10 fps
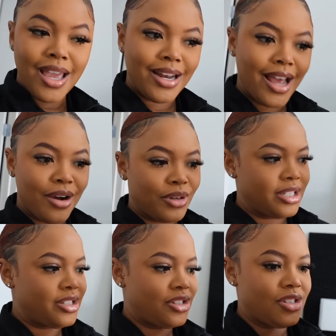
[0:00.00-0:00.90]
Now
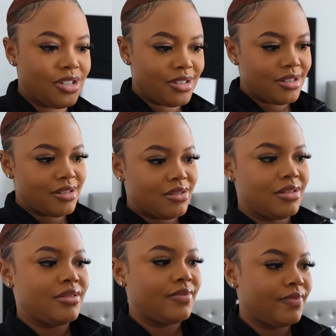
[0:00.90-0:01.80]
it's
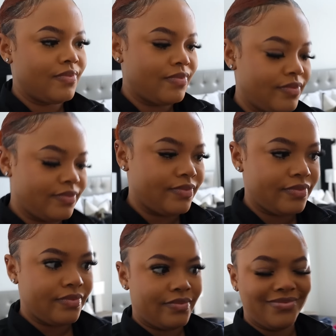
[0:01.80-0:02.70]
just
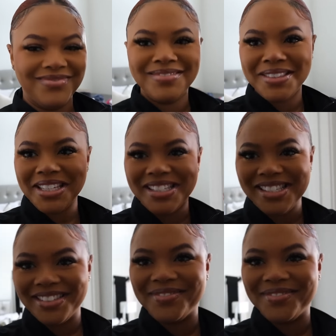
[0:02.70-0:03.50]
this.